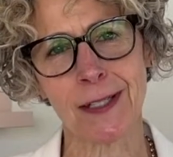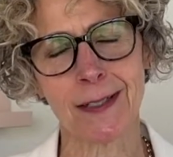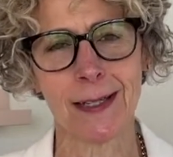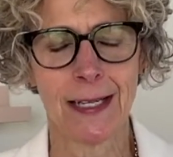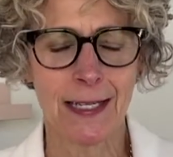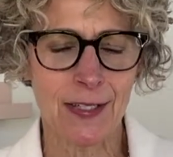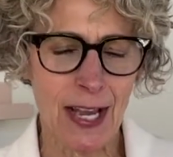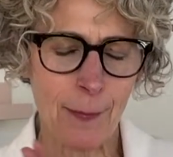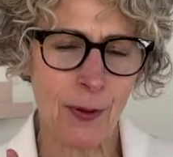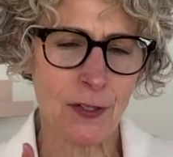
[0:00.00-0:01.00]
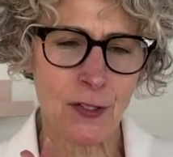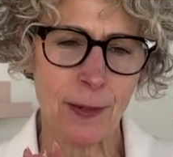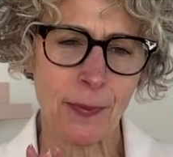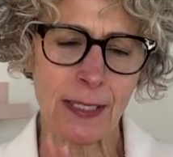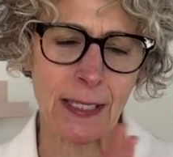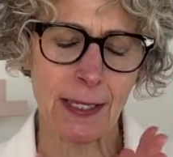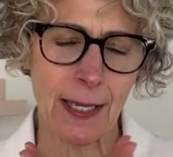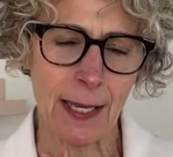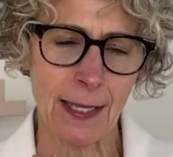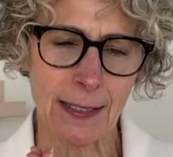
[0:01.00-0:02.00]
and set up on the
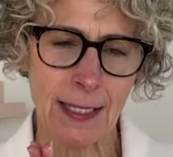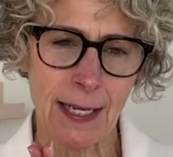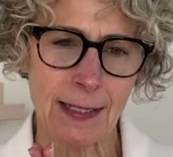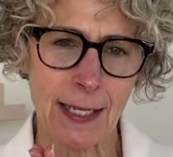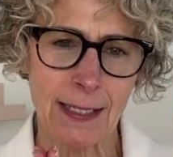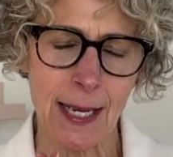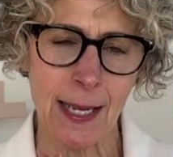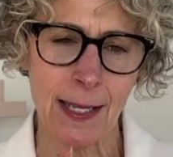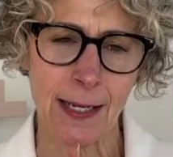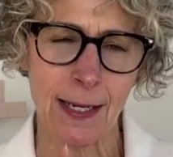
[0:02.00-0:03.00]
trampoline to get a suntan.